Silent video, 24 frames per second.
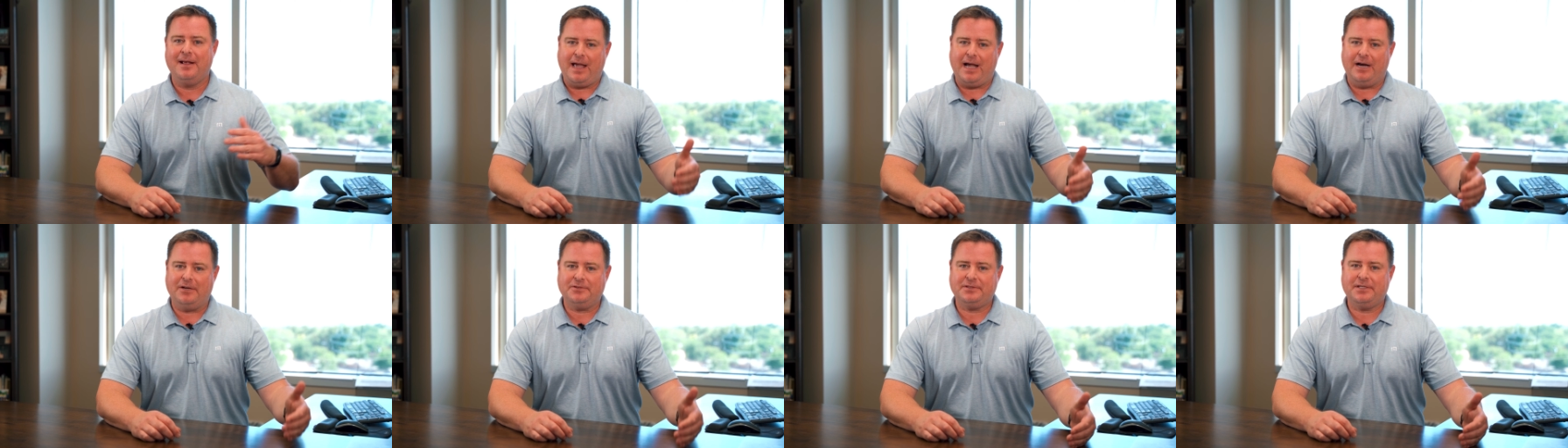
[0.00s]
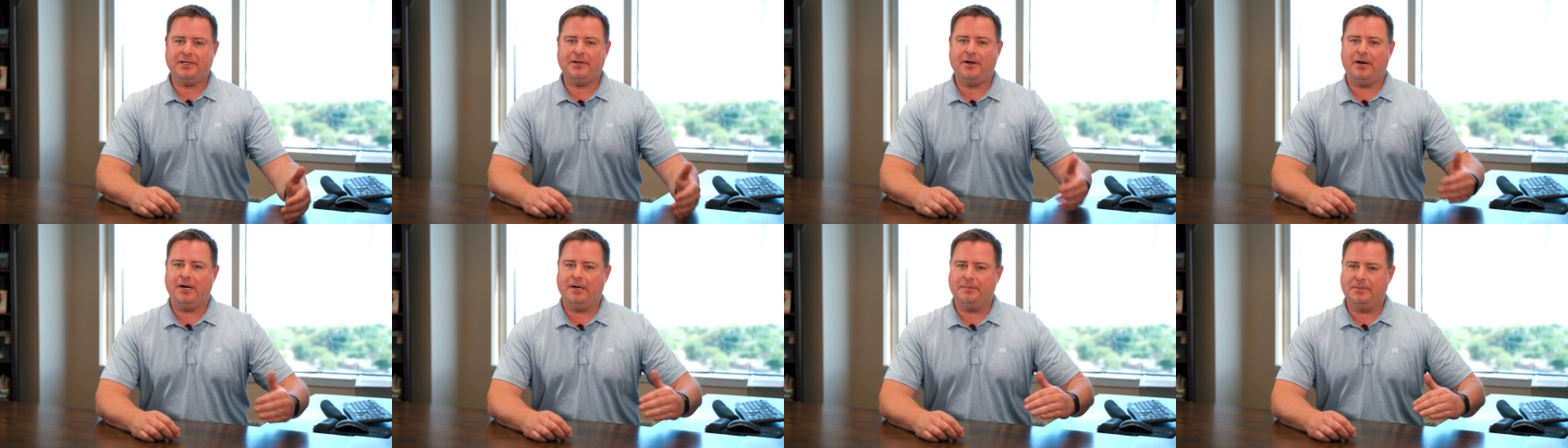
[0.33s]

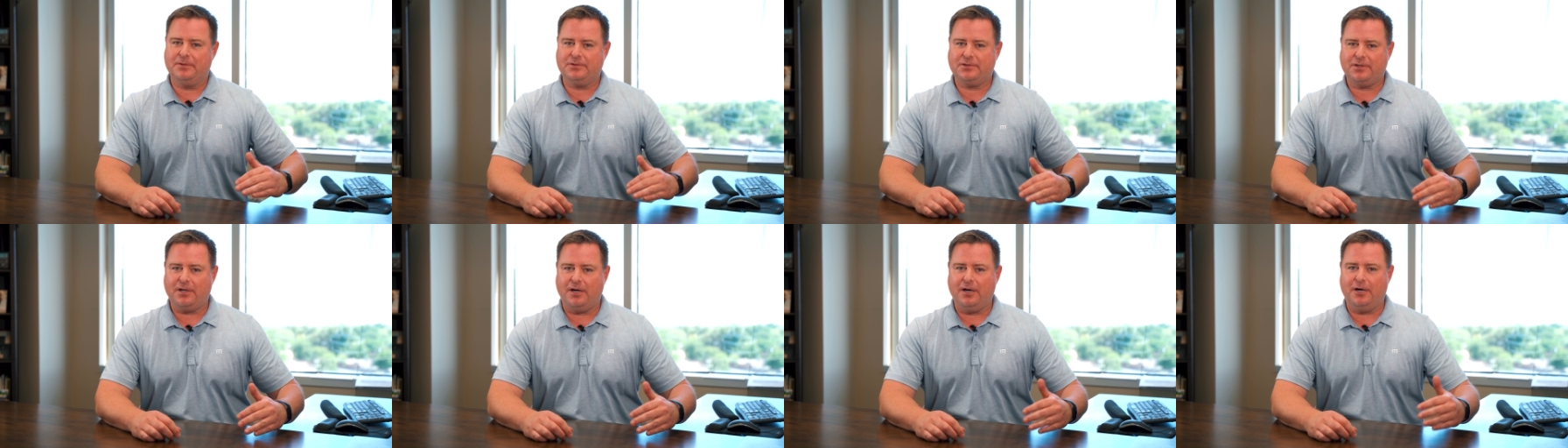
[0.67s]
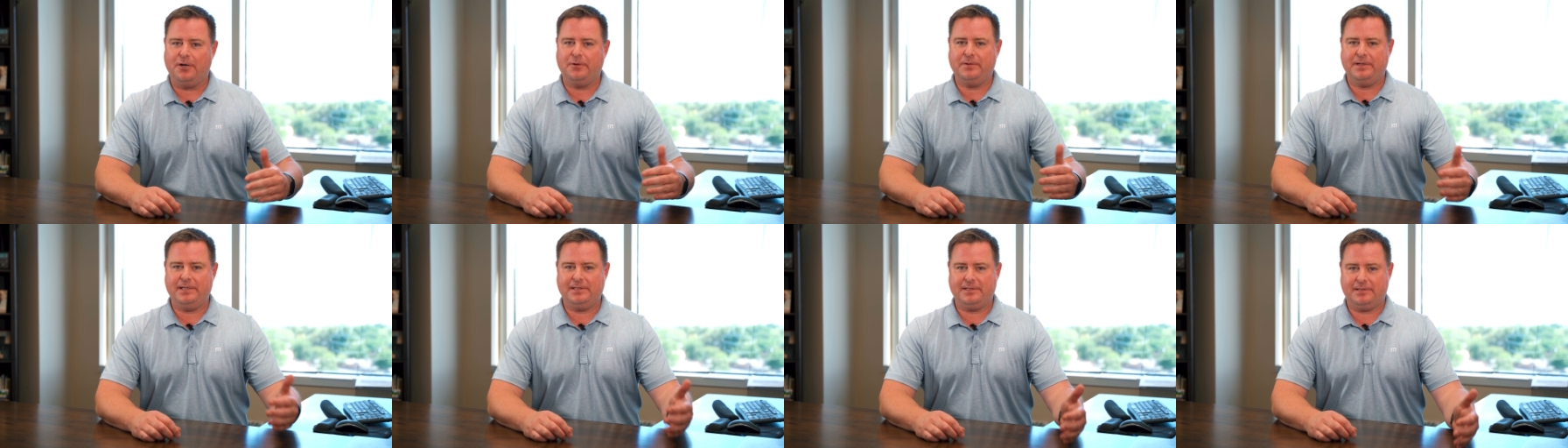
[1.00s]
Housing almost
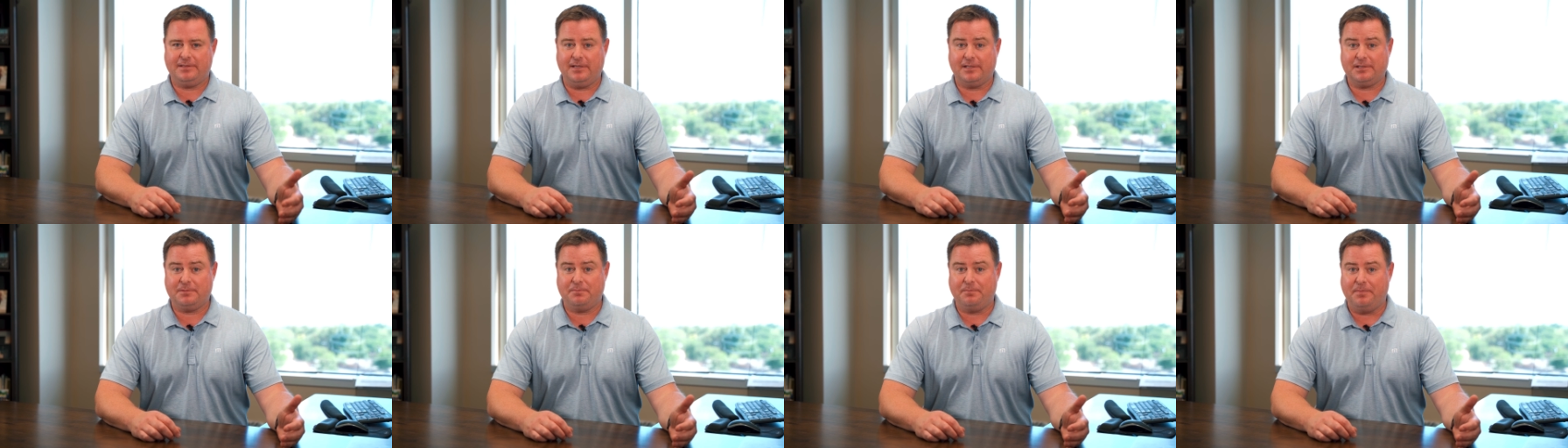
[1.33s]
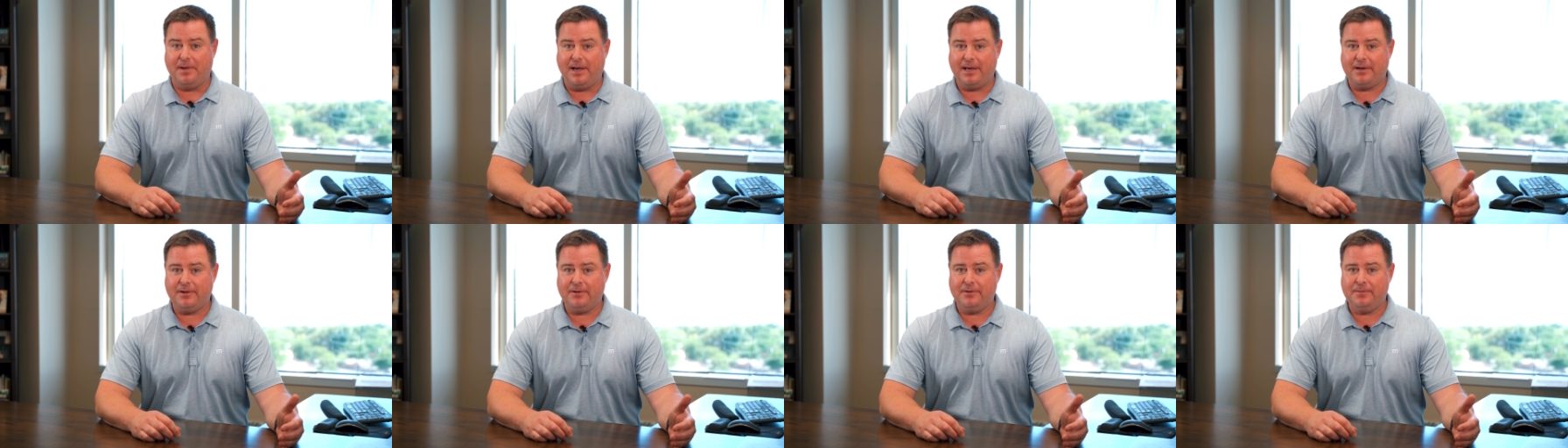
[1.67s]
always does
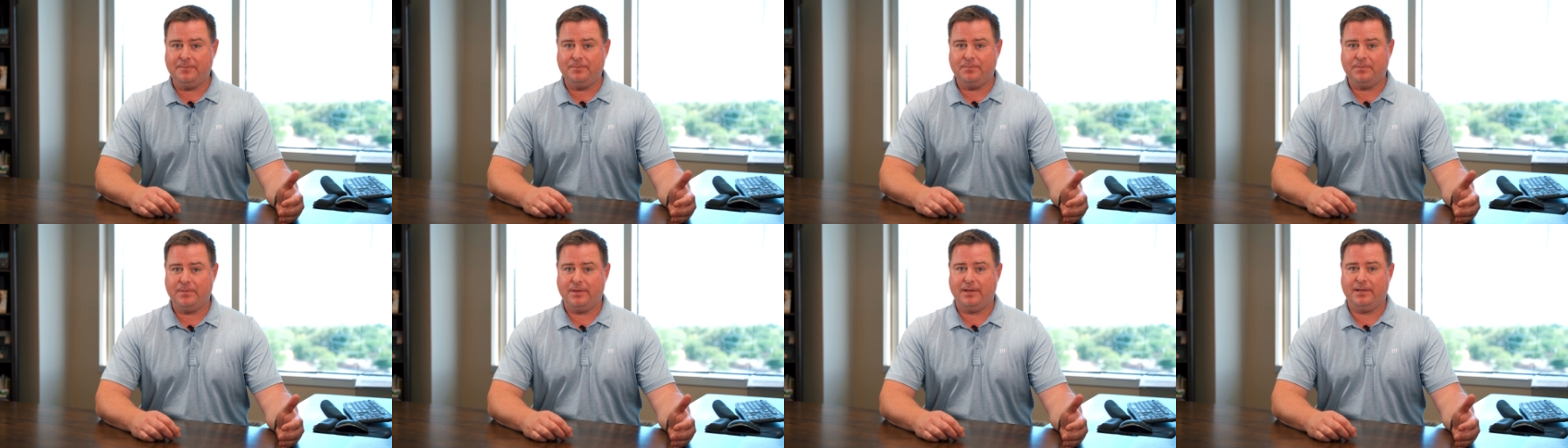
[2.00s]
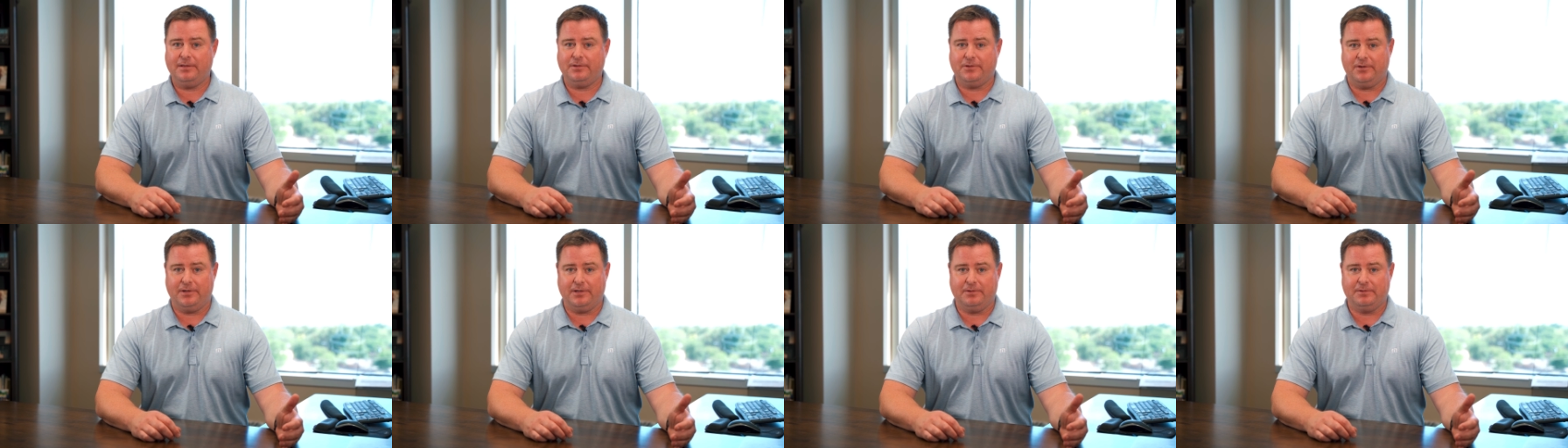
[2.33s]
better
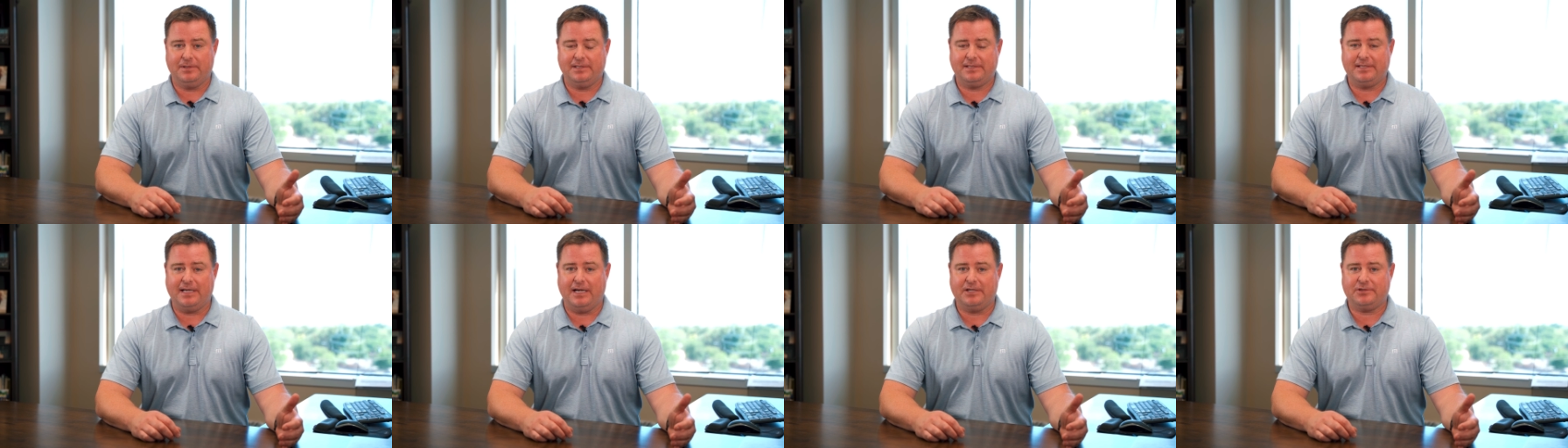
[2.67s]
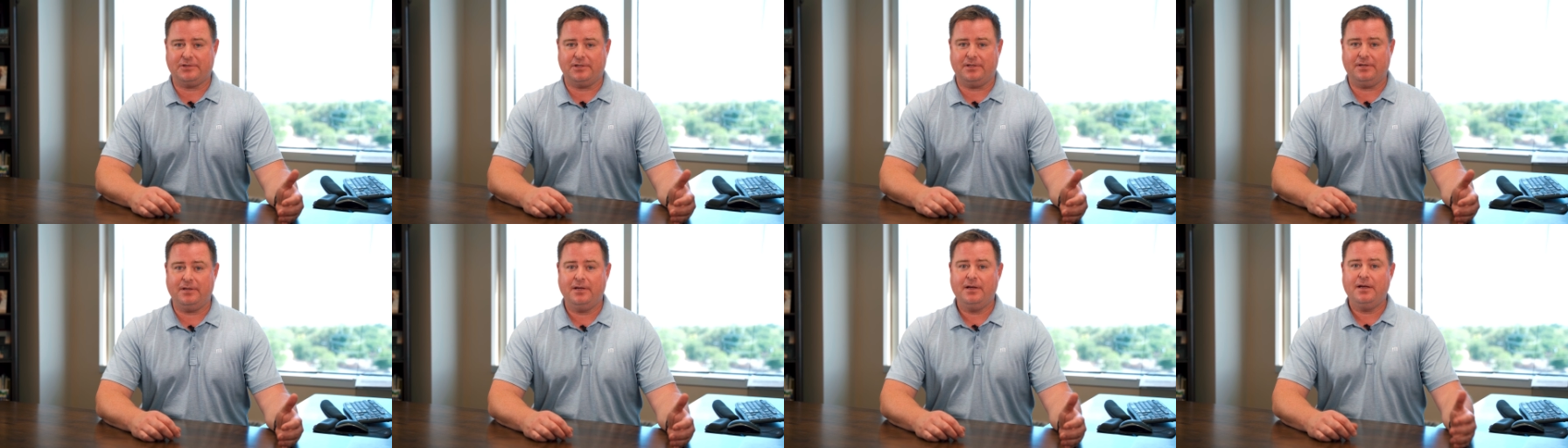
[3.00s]
during a
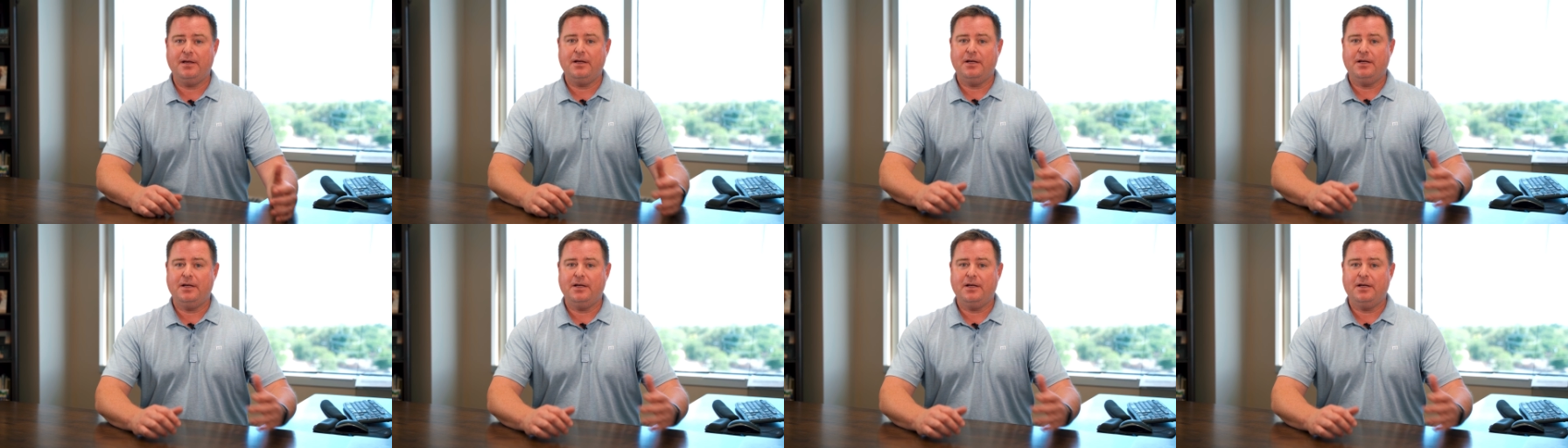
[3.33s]
recession.